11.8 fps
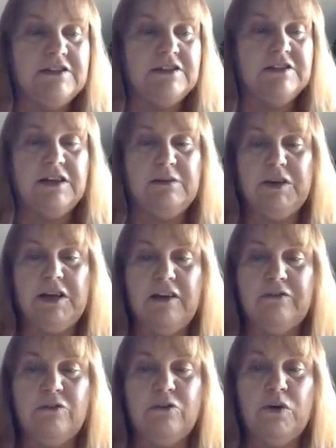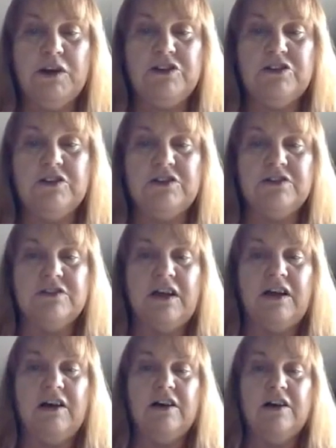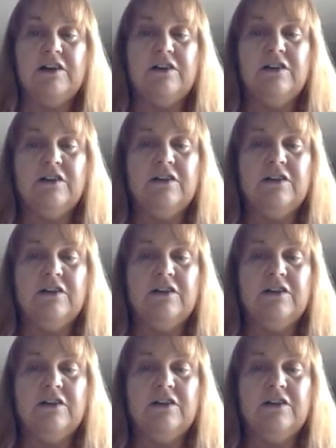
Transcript: Does anybody have questions on